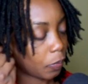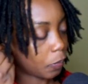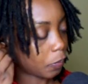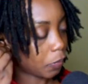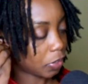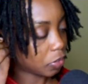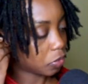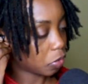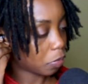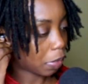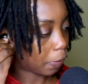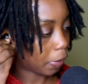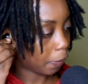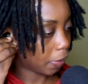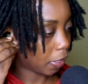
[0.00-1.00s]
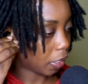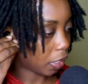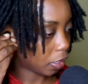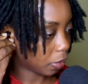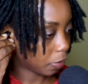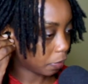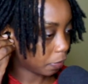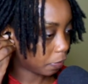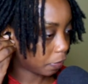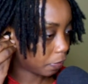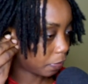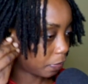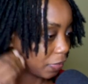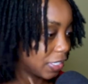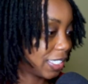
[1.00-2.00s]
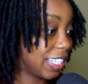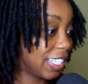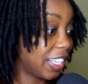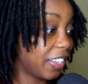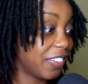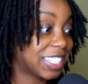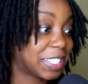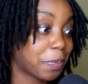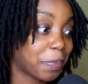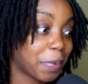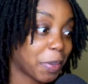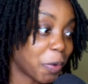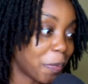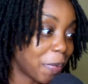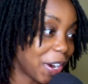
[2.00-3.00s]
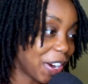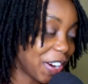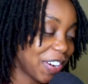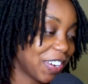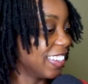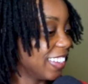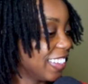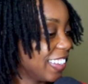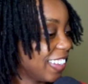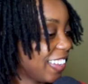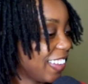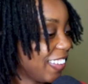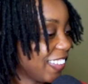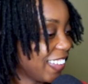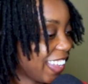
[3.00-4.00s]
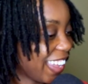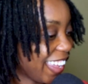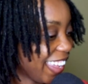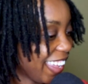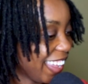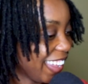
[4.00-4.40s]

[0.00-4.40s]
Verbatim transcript: Sure my baby not up. Steven Spielberg. Okay.